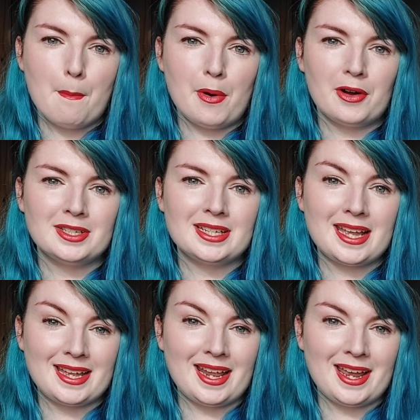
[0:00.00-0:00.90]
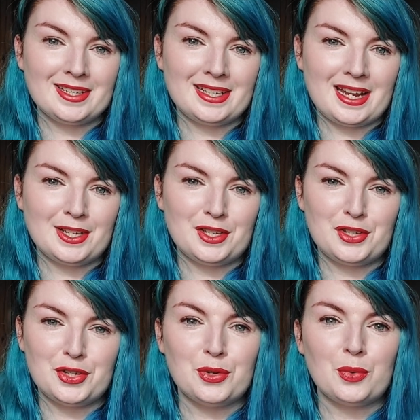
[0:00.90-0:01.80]
but in
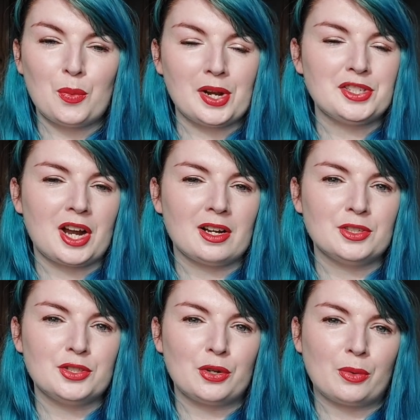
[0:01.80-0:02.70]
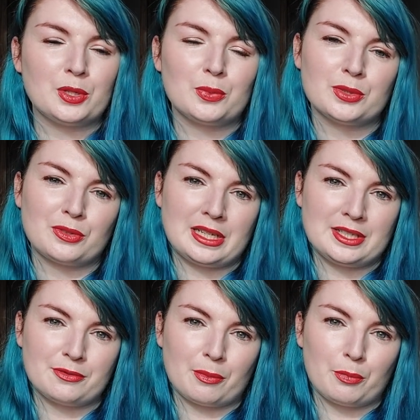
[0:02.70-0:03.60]
1882, when Charles Stewart was
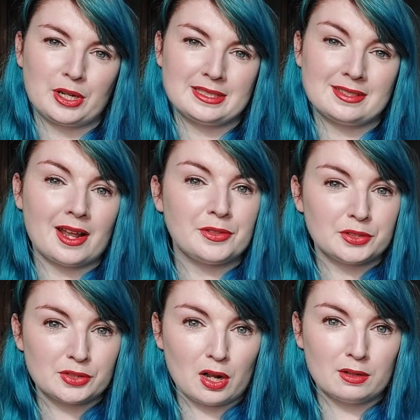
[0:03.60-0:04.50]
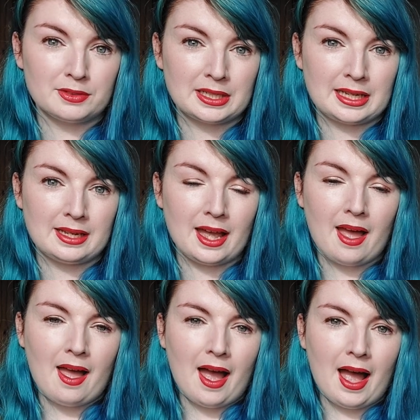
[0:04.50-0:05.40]
released from prison and dissolved the league,
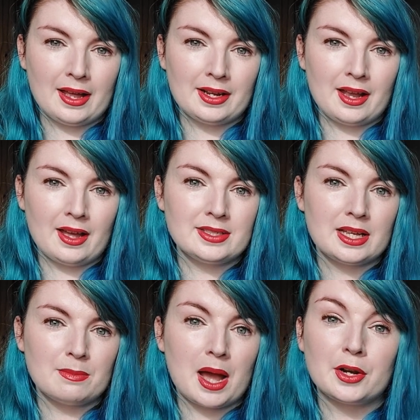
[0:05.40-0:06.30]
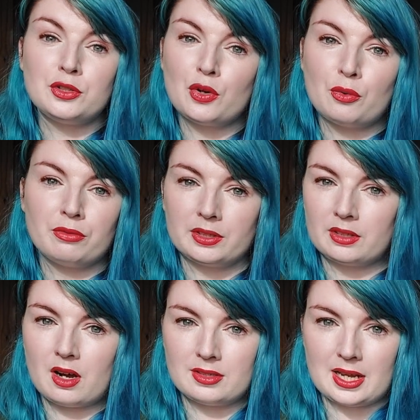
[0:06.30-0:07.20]
Anna and him had no further
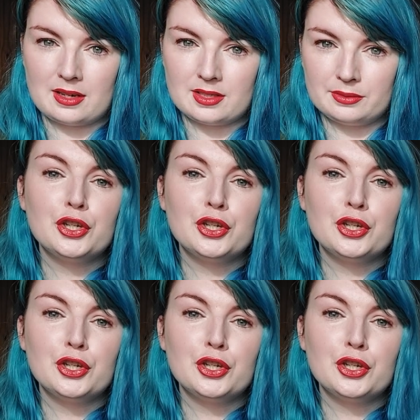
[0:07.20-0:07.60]
contact.